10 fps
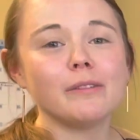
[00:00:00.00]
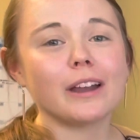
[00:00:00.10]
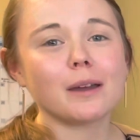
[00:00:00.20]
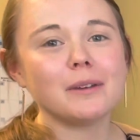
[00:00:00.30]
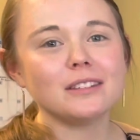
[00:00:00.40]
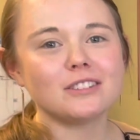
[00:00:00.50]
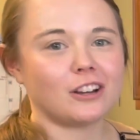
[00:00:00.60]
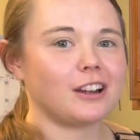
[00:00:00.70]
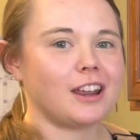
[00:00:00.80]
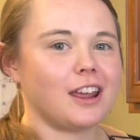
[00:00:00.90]
recommend
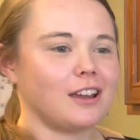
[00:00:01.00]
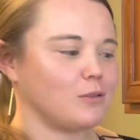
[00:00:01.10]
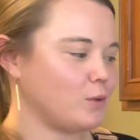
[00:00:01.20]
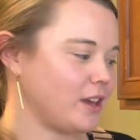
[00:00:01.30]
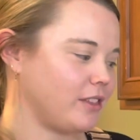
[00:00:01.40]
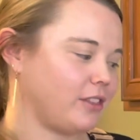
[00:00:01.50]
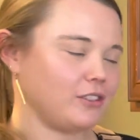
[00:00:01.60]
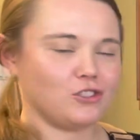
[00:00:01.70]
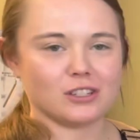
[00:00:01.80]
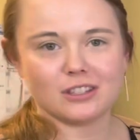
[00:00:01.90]
starting with
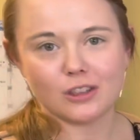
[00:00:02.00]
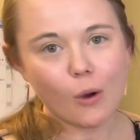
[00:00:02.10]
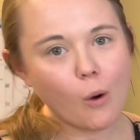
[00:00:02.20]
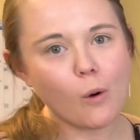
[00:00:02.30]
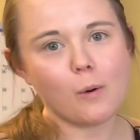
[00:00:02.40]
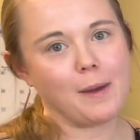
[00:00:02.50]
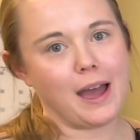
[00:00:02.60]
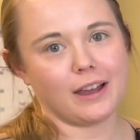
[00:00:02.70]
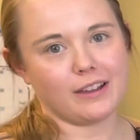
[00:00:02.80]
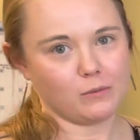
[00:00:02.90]
just the whole
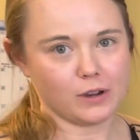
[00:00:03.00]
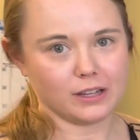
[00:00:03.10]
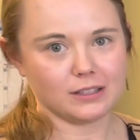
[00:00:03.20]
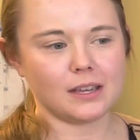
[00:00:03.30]
bag at once.